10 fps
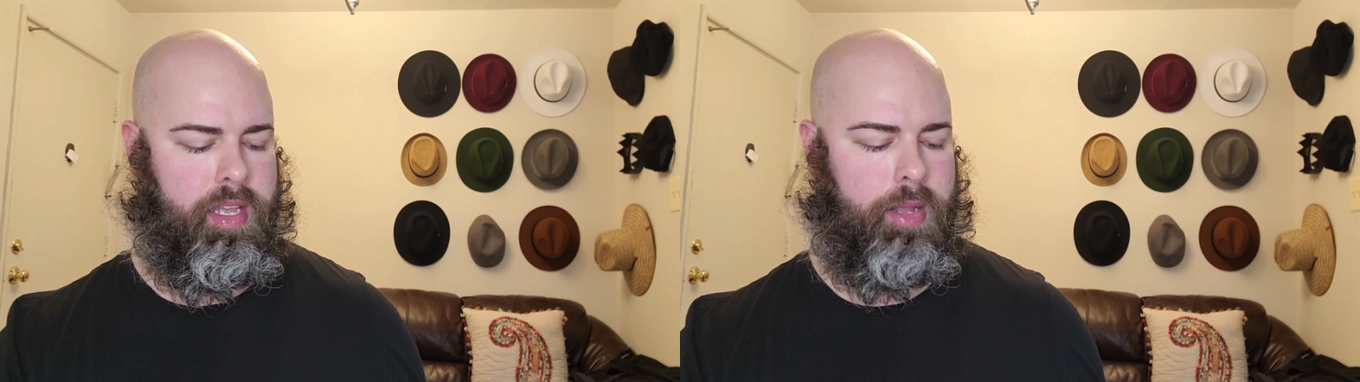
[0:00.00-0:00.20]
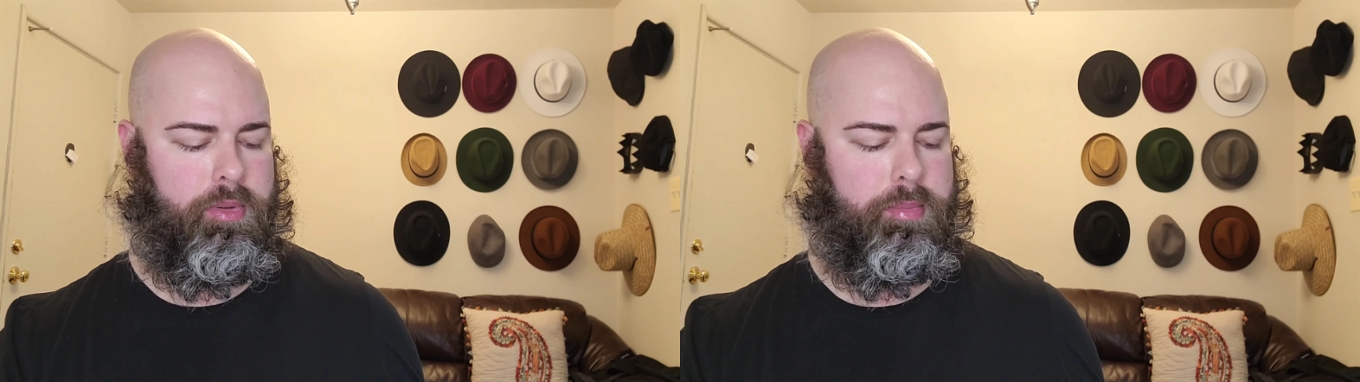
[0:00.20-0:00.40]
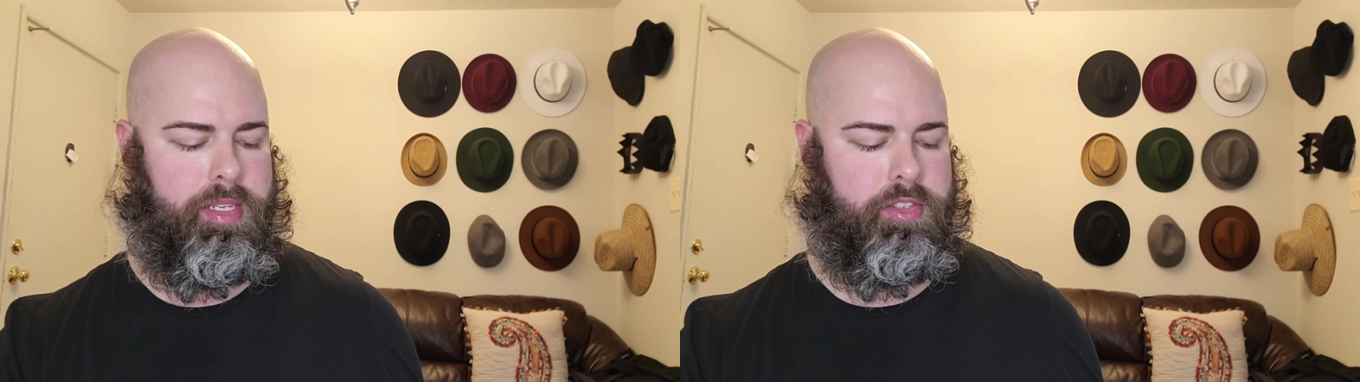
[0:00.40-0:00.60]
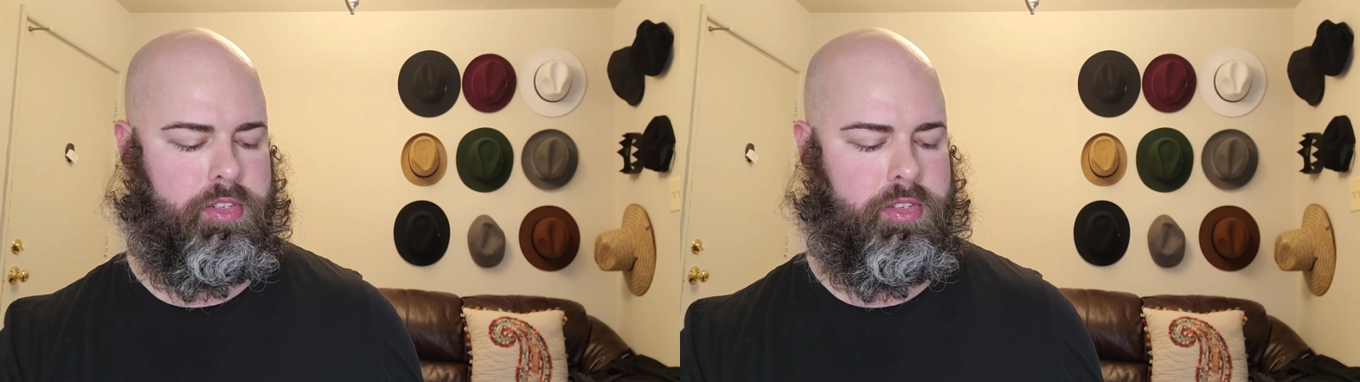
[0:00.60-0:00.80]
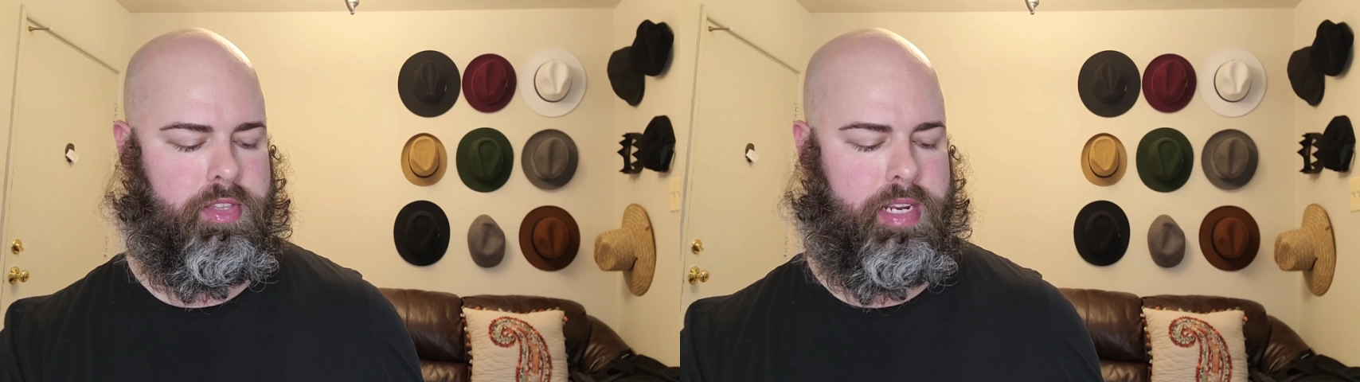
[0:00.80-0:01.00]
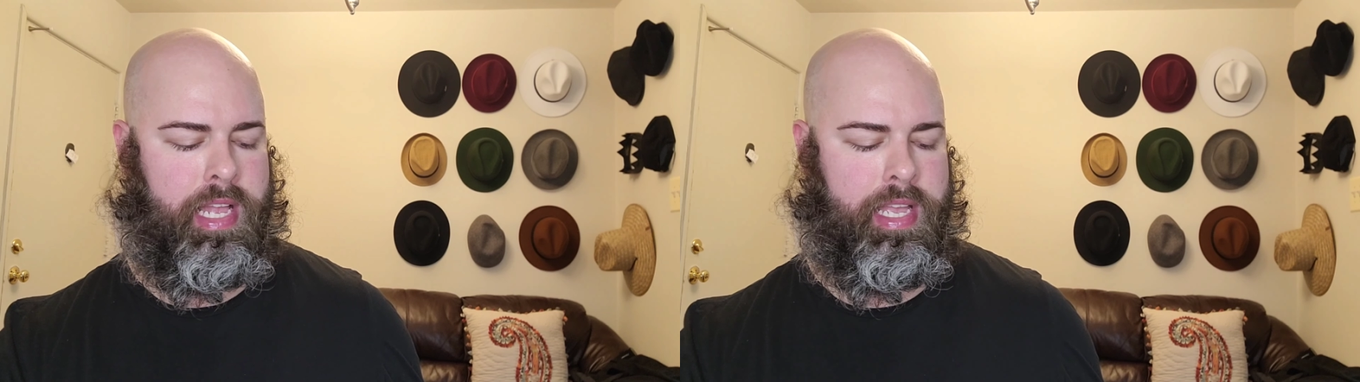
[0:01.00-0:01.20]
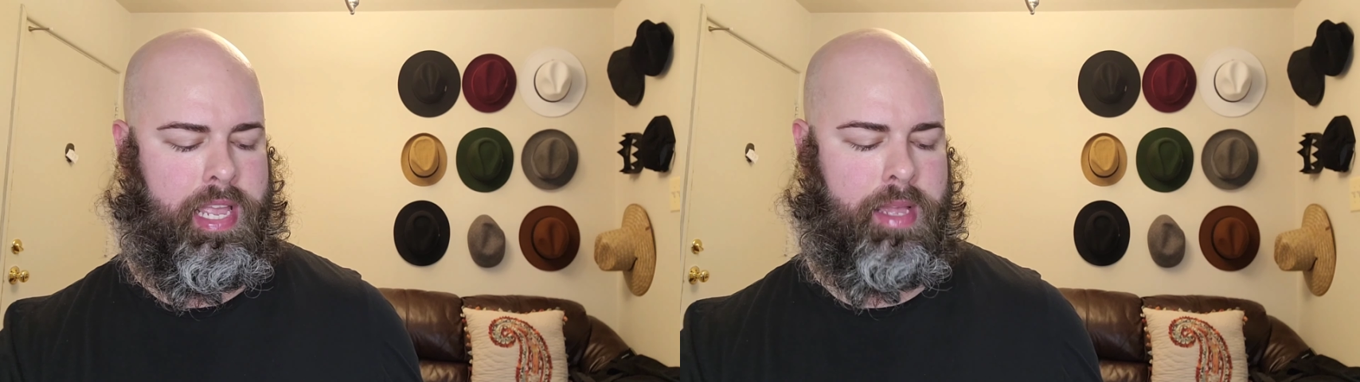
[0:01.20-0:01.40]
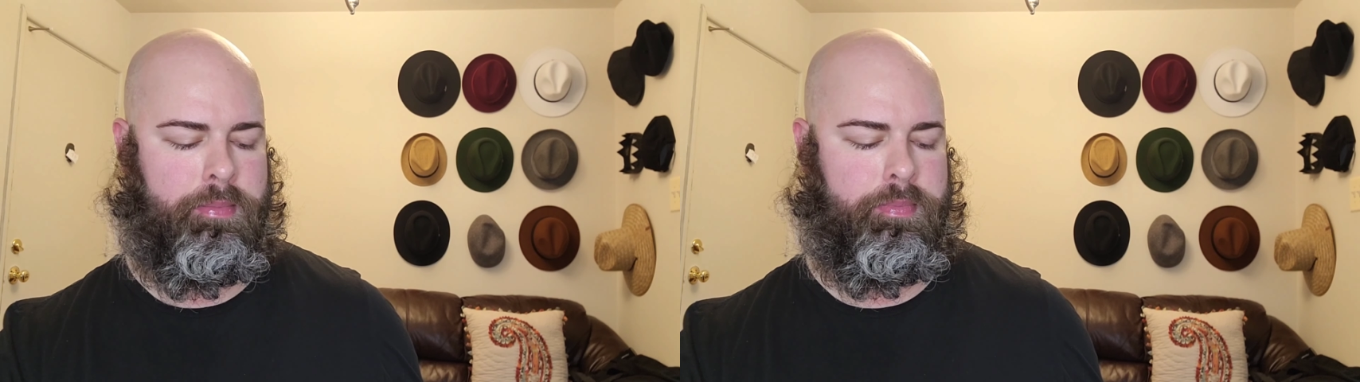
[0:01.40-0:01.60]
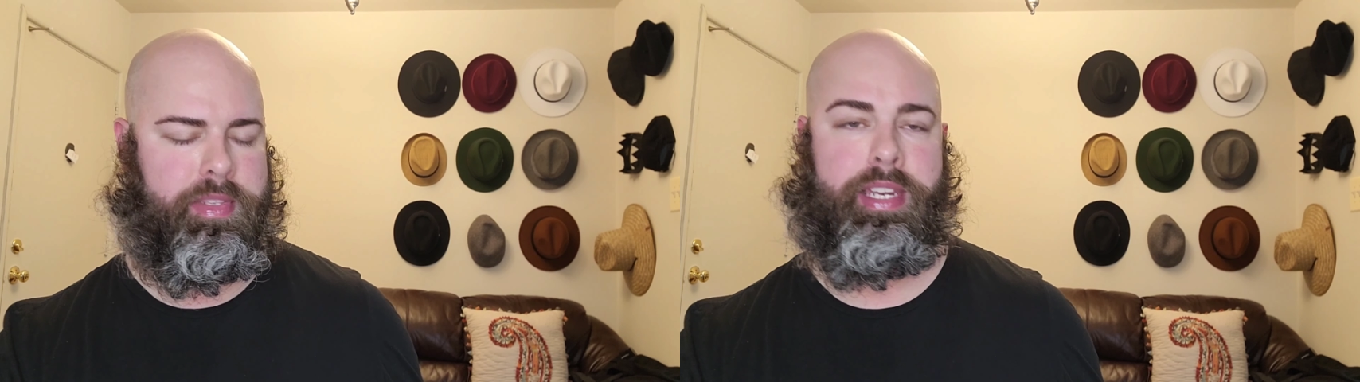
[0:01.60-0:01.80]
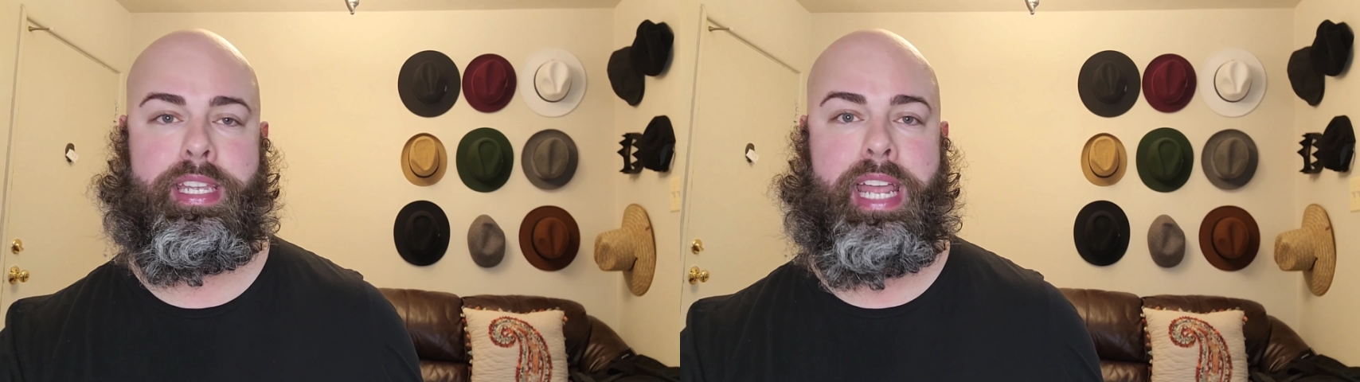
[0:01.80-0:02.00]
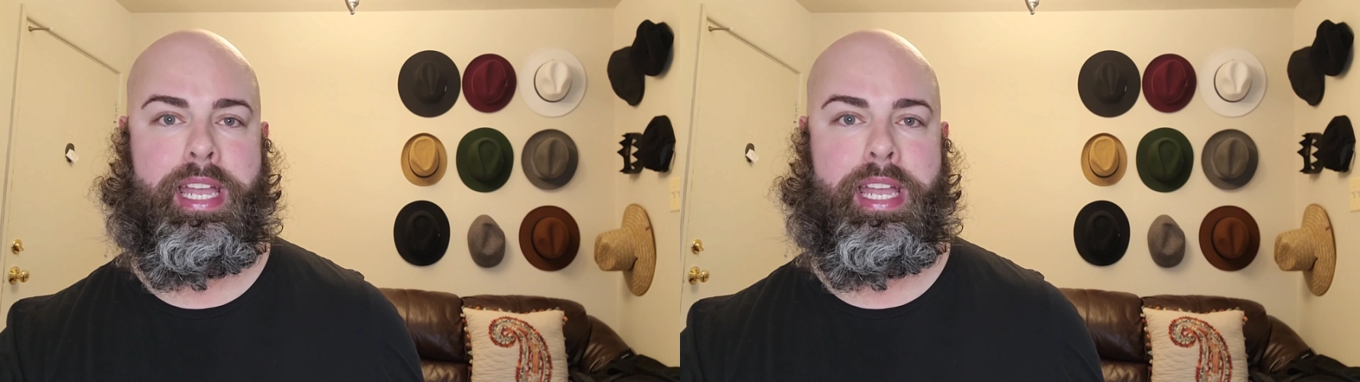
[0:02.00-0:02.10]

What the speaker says: I want to make sure that I am getting an